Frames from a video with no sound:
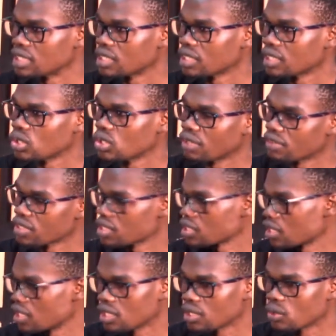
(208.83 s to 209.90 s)
You have a
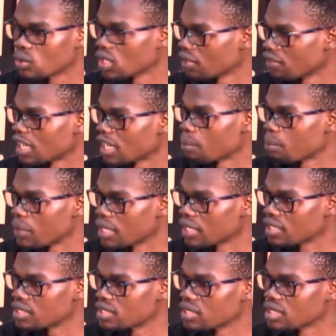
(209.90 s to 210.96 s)
skill, you have an
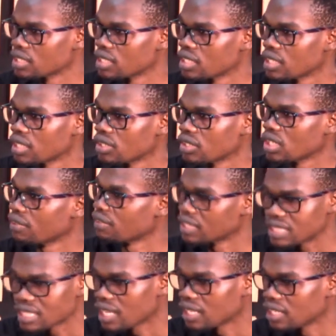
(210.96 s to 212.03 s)
ability, you have a
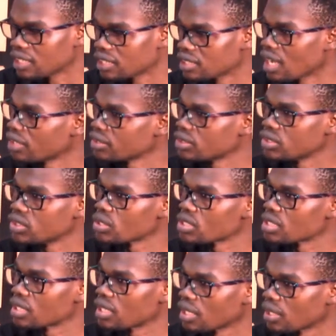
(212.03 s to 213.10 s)
talent. How do you use
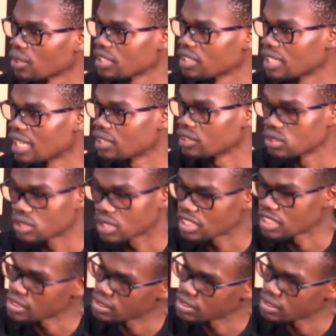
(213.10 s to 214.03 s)
capital to start a business?